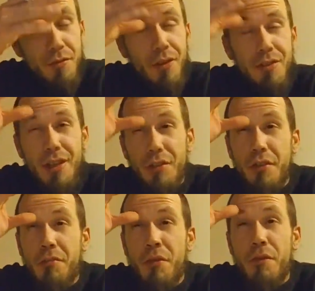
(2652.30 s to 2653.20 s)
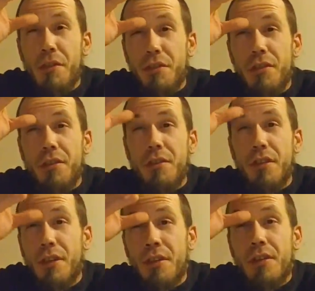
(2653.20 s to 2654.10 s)
I was actually moving shit all
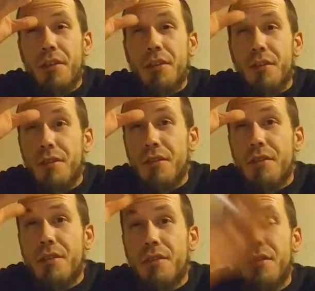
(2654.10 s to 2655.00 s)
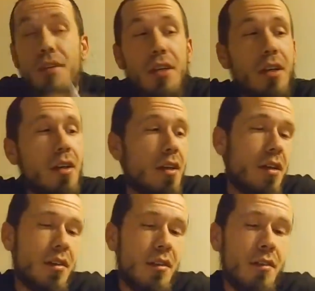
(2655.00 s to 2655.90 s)
day. Because the
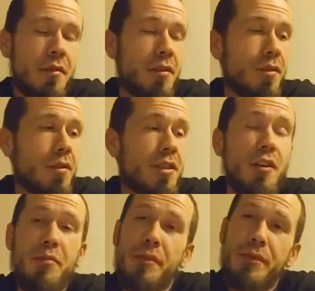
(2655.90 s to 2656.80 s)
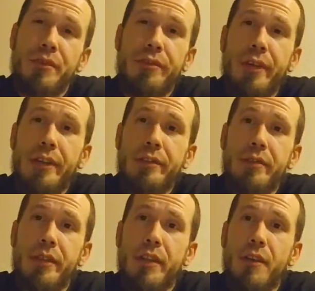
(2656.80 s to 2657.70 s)
individual I was helping was trying to
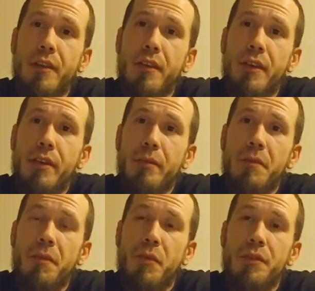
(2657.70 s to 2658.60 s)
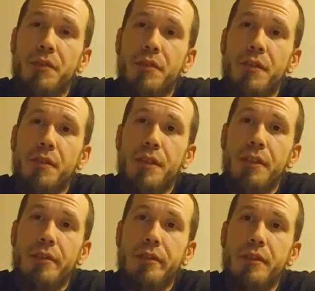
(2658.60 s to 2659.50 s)
get it all done before the snow
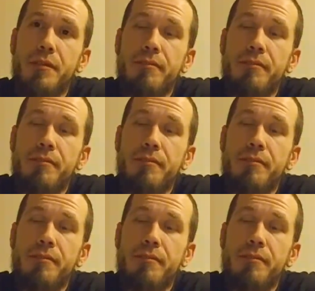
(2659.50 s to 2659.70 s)
hits.